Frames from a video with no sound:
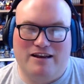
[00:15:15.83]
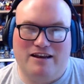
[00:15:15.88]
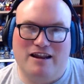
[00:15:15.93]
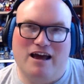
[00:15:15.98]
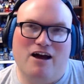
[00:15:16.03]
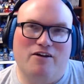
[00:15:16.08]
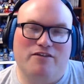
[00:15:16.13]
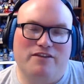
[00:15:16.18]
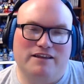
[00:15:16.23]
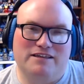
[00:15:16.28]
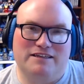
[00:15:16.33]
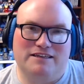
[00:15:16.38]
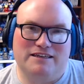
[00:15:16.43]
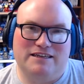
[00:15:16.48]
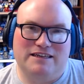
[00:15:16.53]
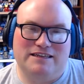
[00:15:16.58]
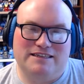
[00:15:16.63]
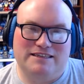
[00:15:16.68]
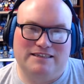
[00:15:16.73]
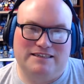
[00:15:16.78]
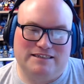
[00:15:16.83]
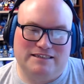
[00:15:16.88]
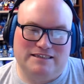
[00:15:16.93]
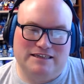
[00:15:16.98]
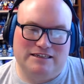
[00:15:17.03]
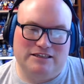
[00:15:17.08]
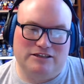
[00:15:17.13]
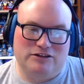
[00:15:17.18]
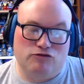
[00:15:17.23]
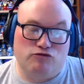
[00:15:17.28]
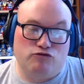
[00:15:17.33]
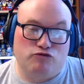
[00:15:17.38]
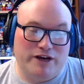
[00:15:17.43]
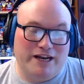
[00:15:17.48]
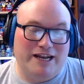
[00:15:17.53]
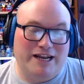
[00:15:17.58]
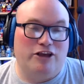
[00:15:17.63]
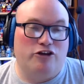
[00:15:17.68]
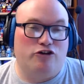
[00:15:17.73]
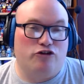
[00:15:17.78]
no, this is a
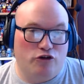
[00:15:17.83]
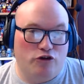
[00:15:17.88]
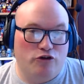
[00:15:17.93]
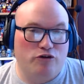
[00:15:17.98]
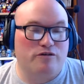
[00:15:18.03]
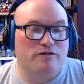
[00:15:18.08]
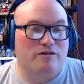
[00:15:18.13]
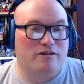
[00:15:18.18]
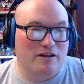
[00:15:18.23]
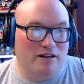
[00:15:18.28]
really good,